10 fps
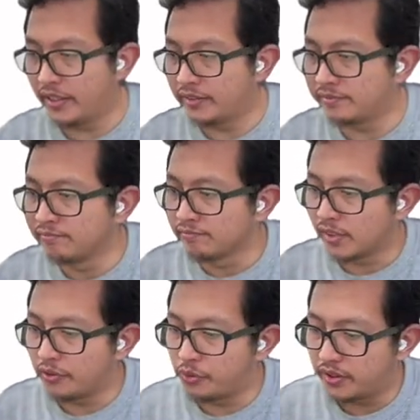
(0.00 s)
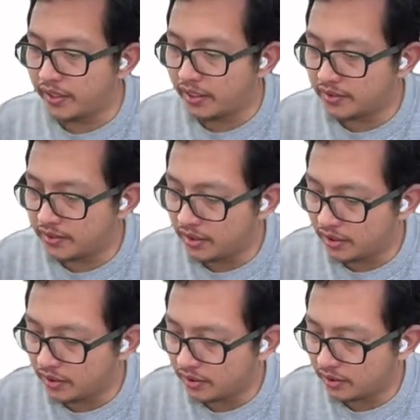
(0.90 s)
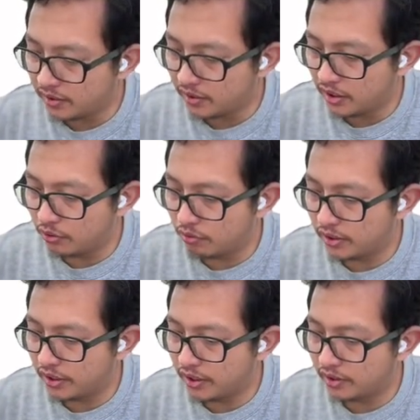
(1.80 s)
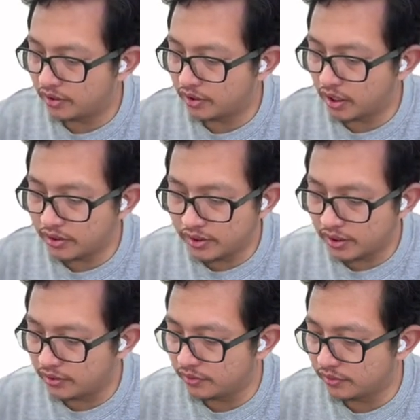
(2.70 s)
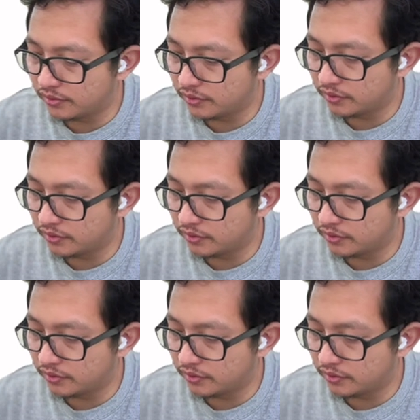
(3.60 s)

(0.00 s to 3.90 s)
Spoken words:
And if we take z equal a constant,